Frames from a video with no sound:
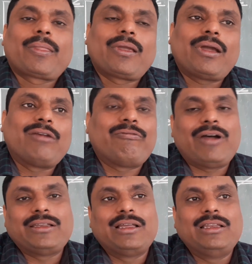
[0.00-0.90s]
And
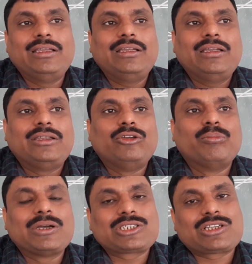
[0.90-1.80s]
finally, you
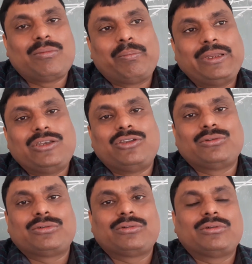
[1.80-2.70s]
must complete your
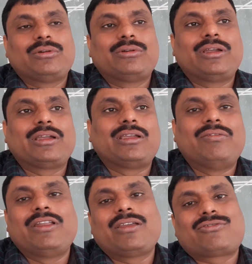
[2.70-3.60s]

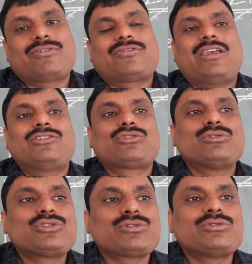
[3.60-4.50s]
given exercise
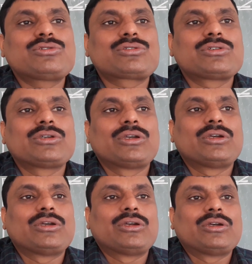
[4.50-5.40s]
questions.
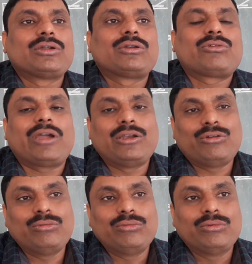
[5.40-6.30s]
Try
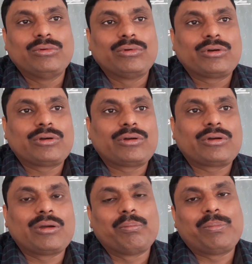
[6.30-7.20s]
to
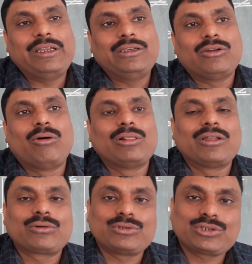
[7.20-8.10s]
complete all the
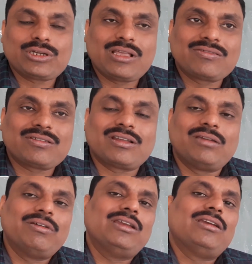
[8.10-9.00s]
question answer
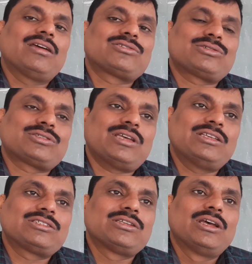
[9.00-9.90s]
given in
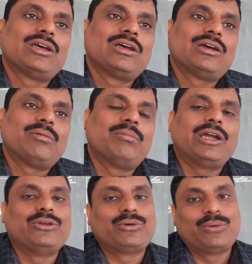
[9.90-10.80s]
exercise by
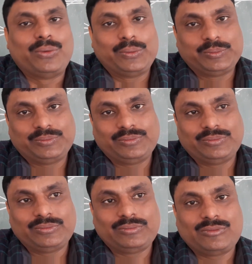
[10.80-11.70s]
your own.
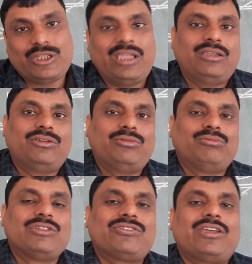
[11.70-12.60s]
Thank you
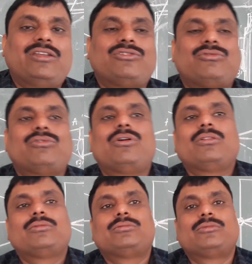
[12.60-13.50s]
once again to you.
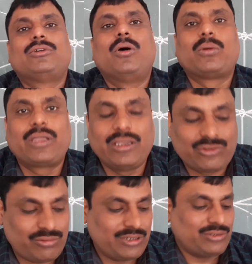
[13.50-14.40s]
Okay,
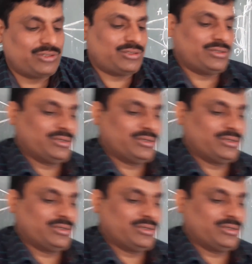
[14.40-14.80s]
students.